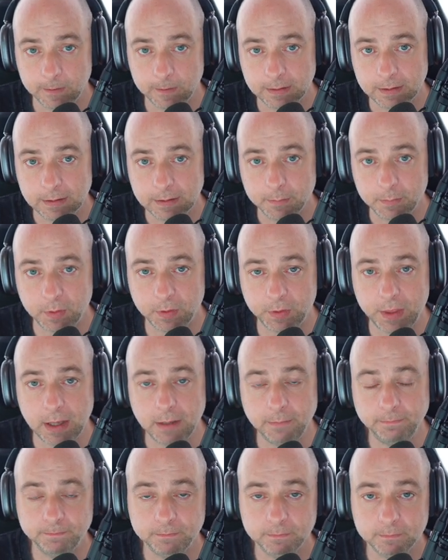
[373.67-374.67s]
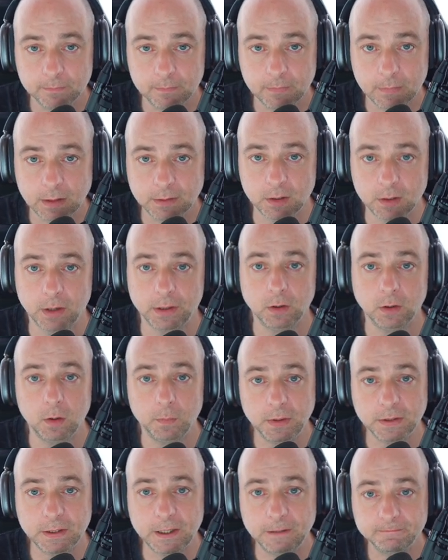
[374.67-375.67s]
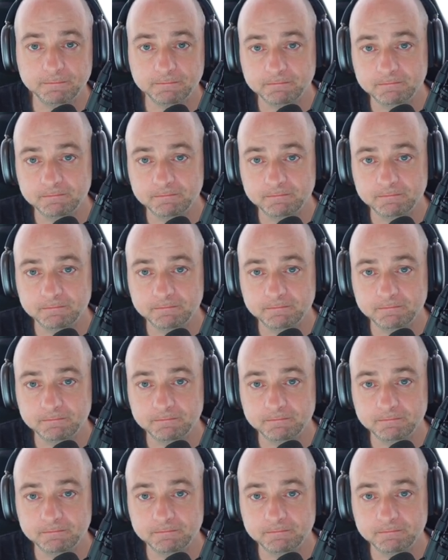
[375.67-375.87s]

But then Taika got busy.